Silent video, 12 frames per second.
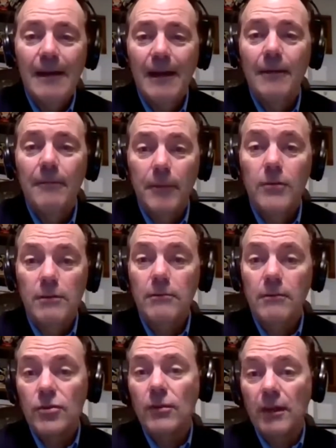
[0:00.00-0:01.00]
Uh, there's
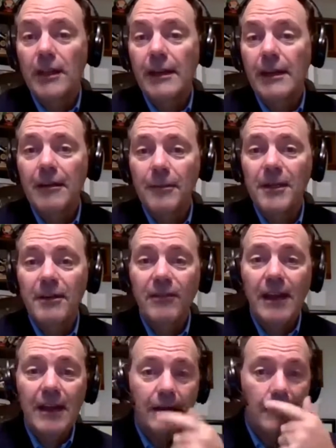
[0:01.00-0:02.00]
certainly an element
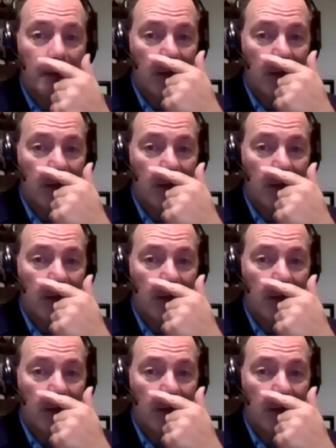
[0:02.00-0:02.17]
of that.